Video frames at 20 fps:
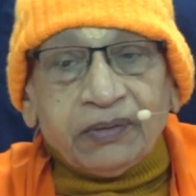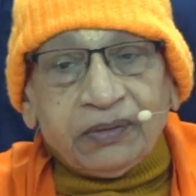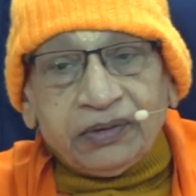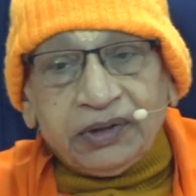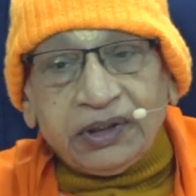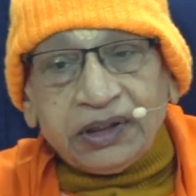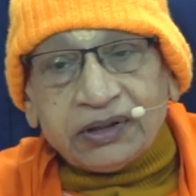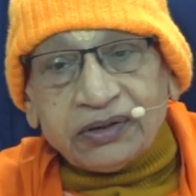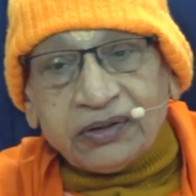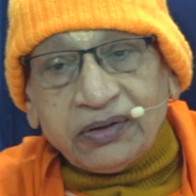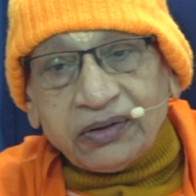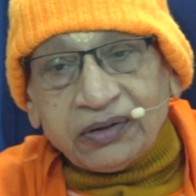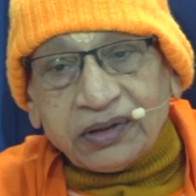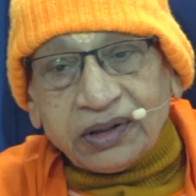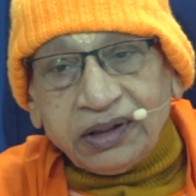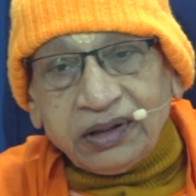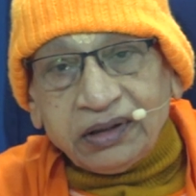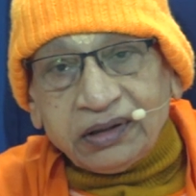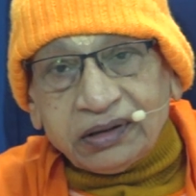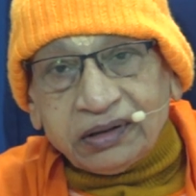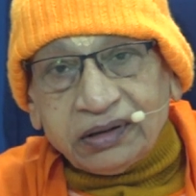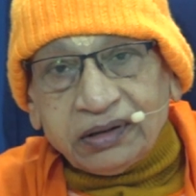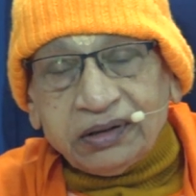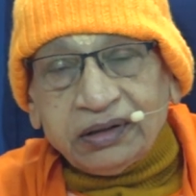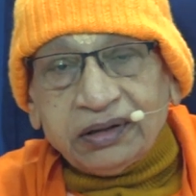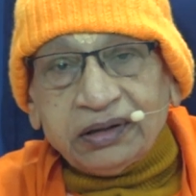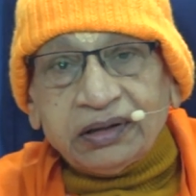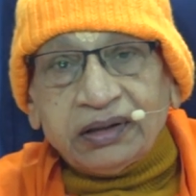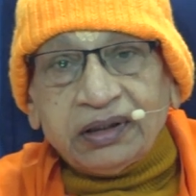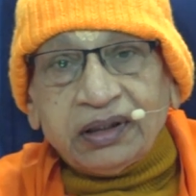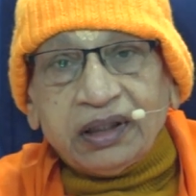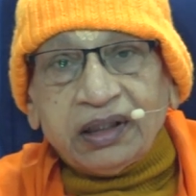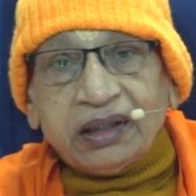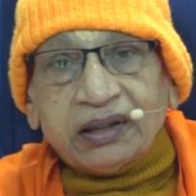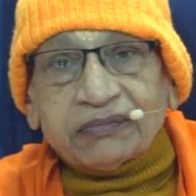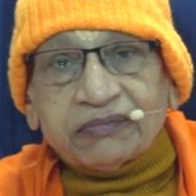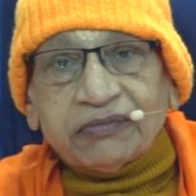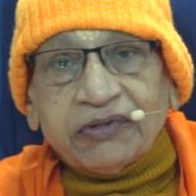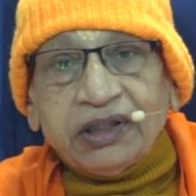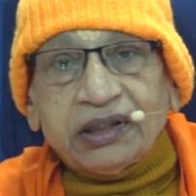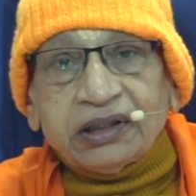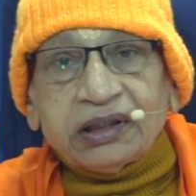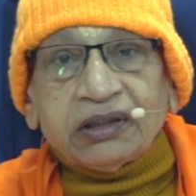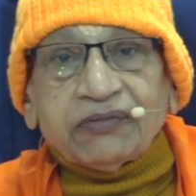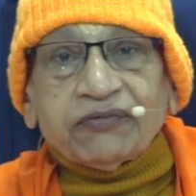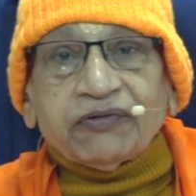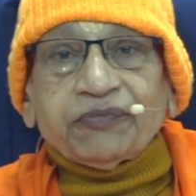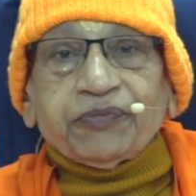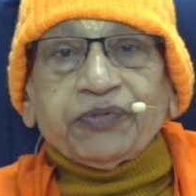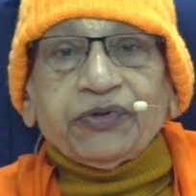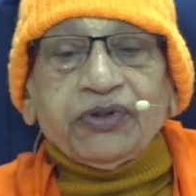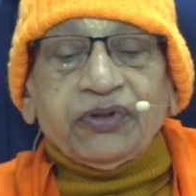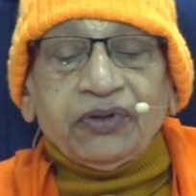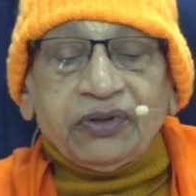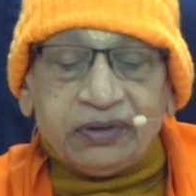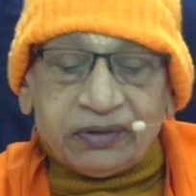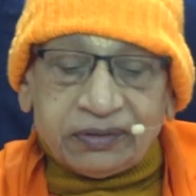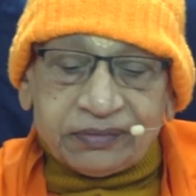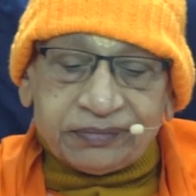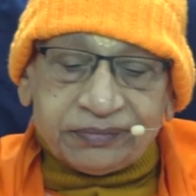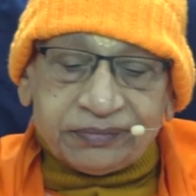That's not right. That Atma is ever pure.